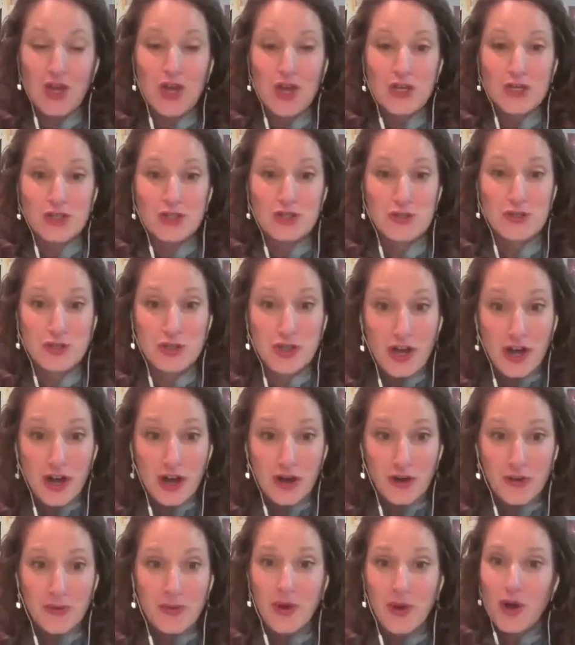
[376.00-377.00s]

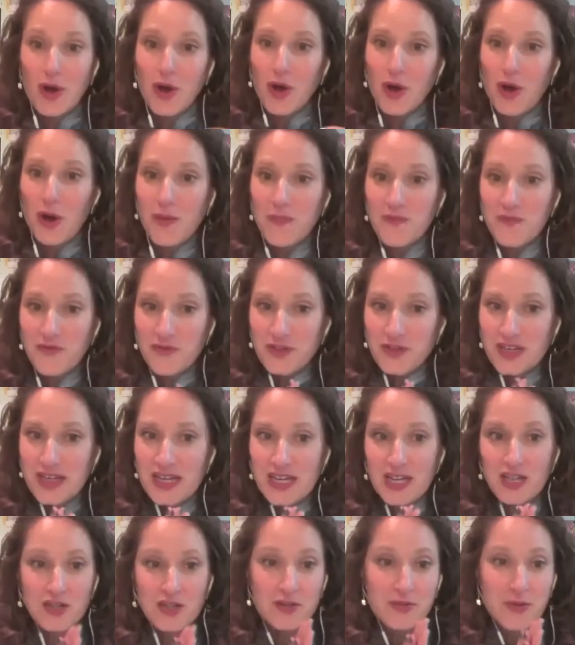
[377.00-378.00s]
So
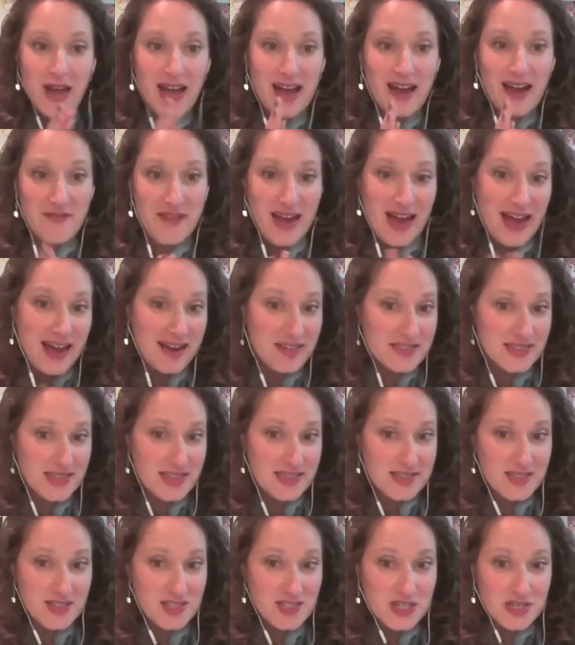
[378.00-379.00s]
hopefully you have
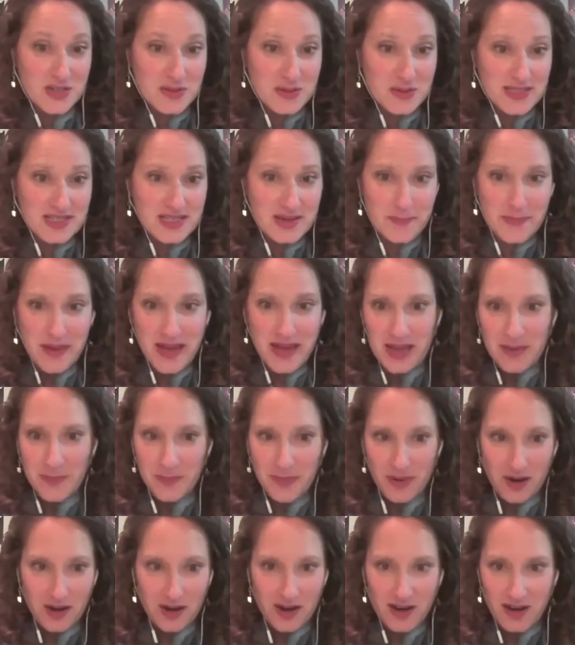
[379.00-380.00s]
access to some
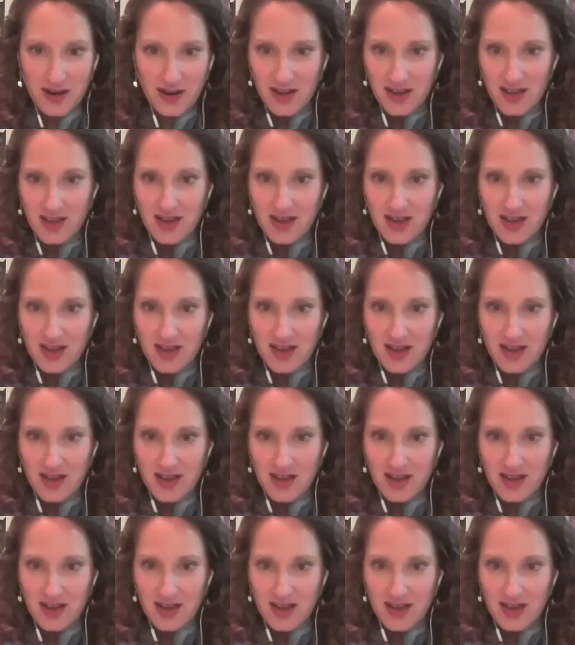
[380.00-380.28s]
paper.